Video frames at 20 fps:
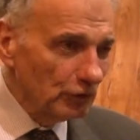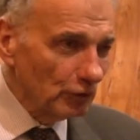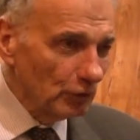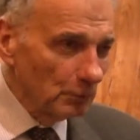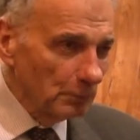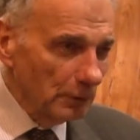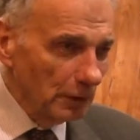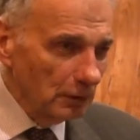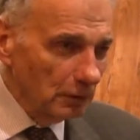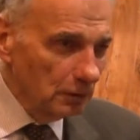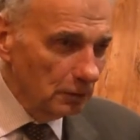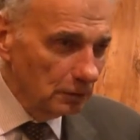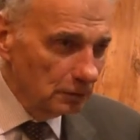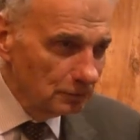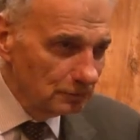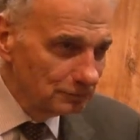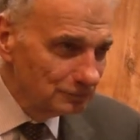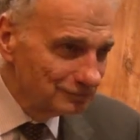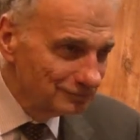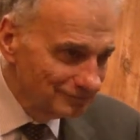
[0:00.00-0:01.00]
sermon.
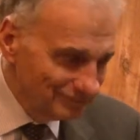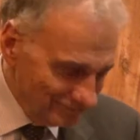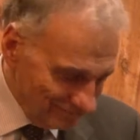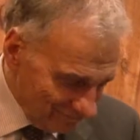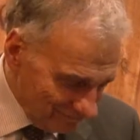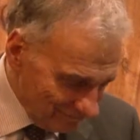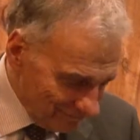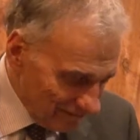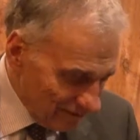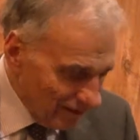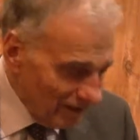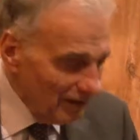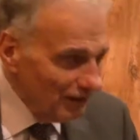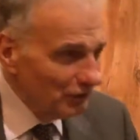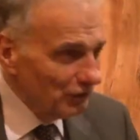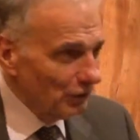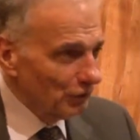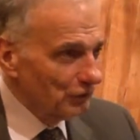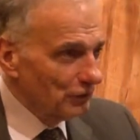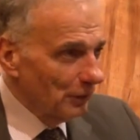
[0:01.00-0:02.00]

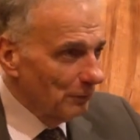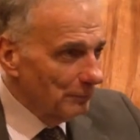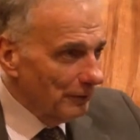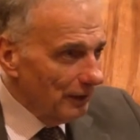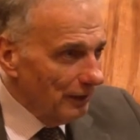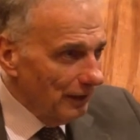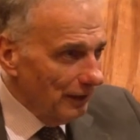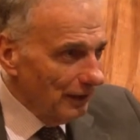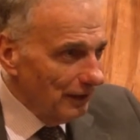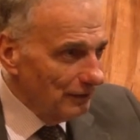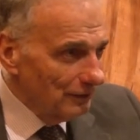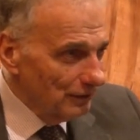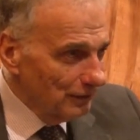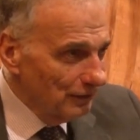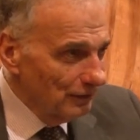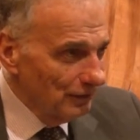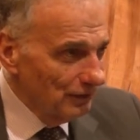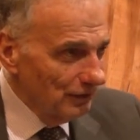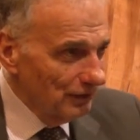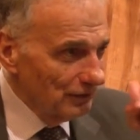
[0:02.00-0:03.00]
So somebody has
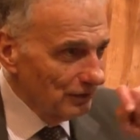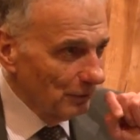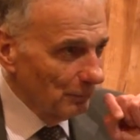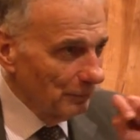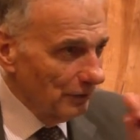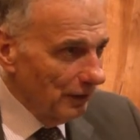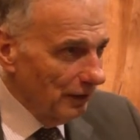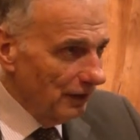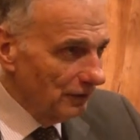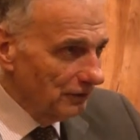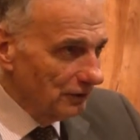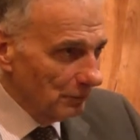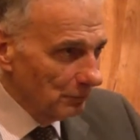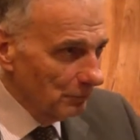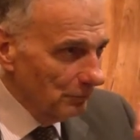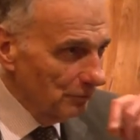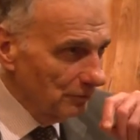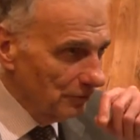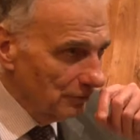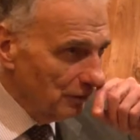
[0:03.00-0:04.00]
somebody has
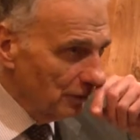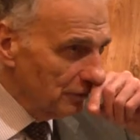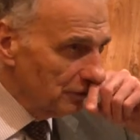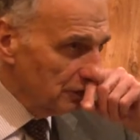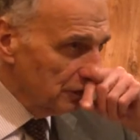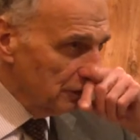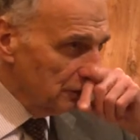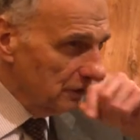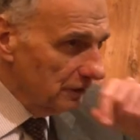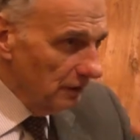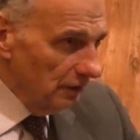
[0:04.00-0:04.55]
some questions.